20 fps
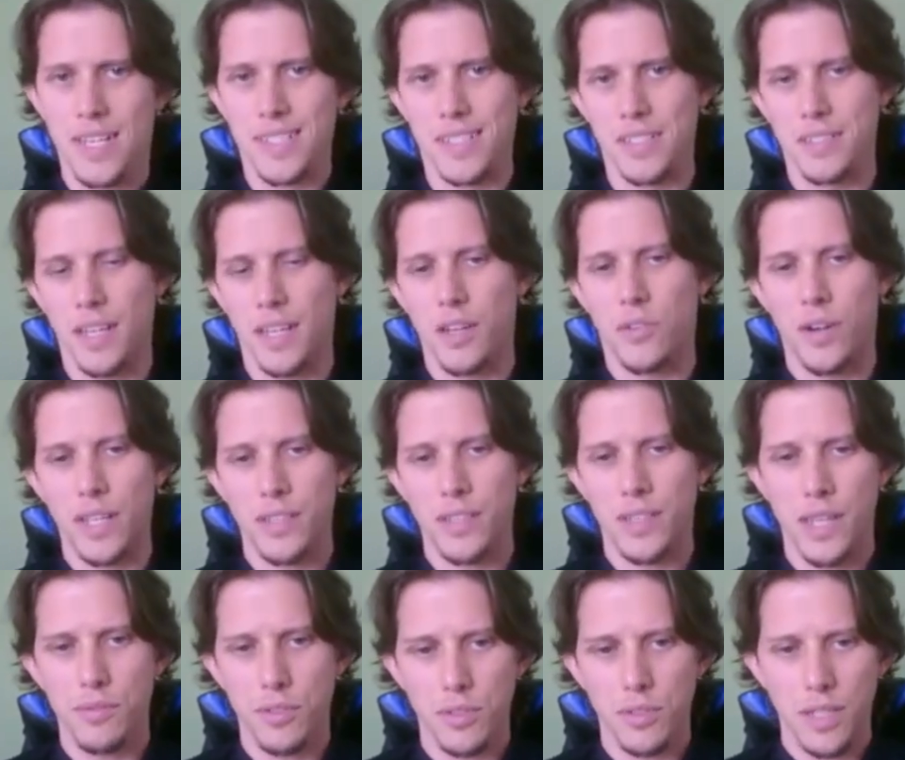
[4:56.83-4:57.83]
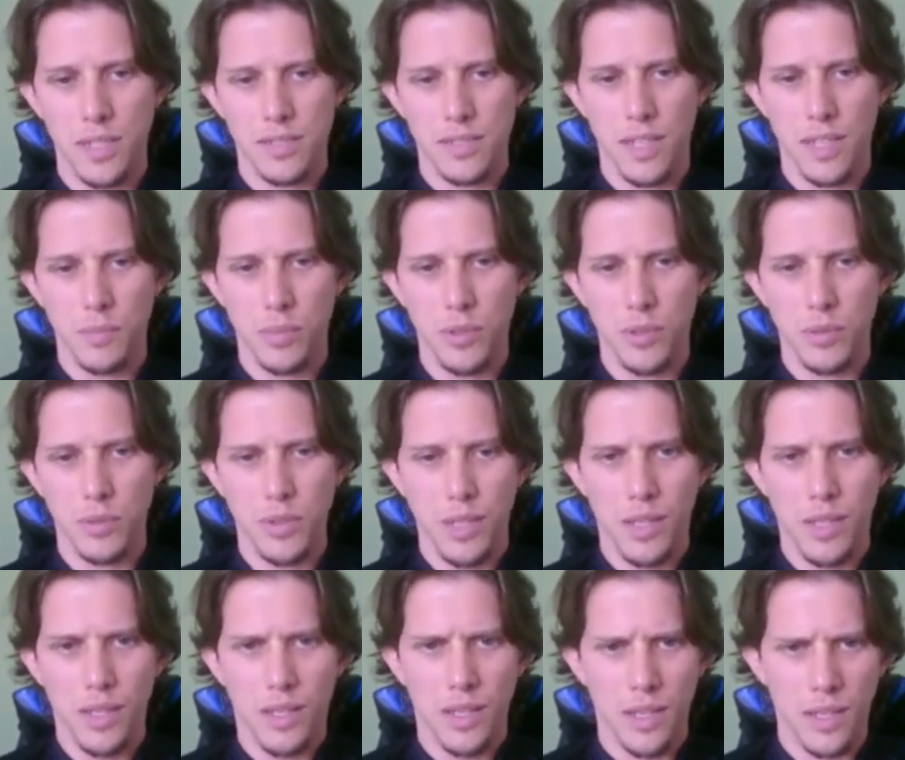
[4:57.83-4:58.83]
Since I already gave you the
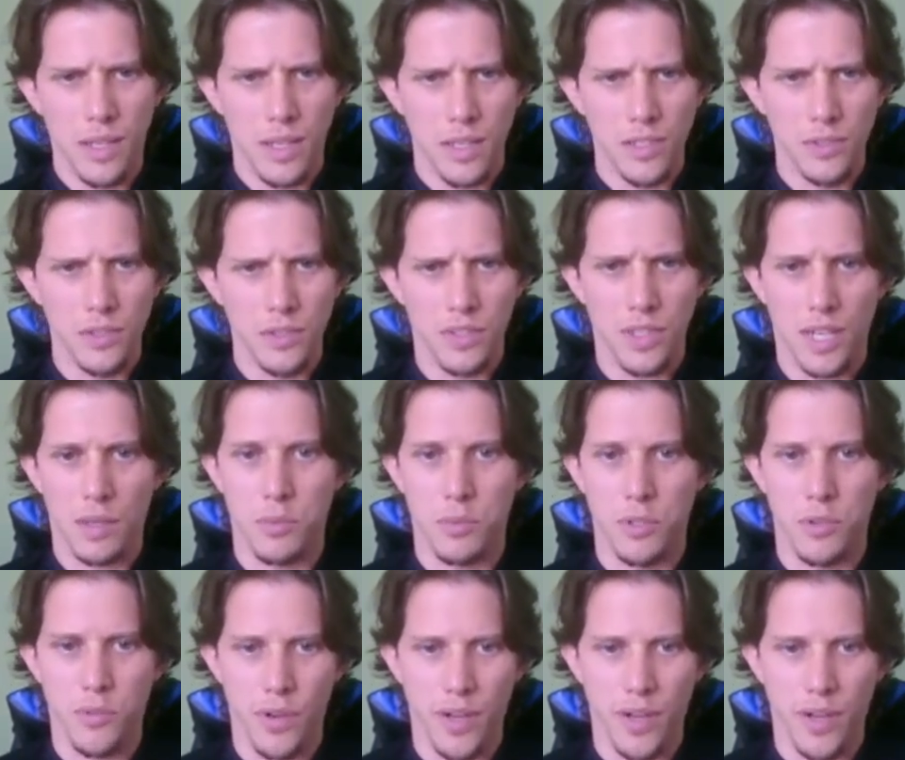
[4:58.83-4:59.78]
example, using Armored